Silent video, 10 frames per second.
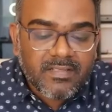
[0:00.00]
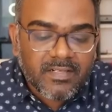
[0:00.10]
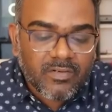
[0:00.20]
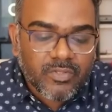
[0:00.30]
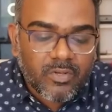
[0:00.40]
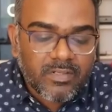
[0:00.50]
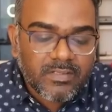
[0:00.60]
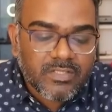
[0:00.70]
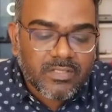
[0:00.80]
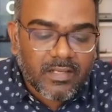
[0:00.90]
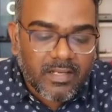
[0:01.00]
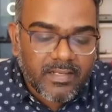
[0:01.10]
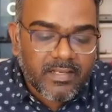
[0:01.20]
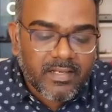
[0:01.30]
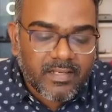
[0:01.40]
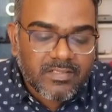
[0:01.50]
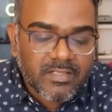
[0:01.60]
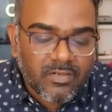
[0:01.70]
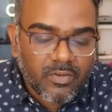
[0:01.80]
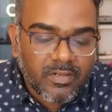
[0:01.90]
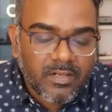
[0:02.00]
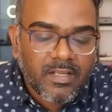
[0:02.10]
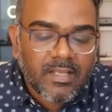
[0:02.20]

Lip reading: signal is on, this higher high is still on,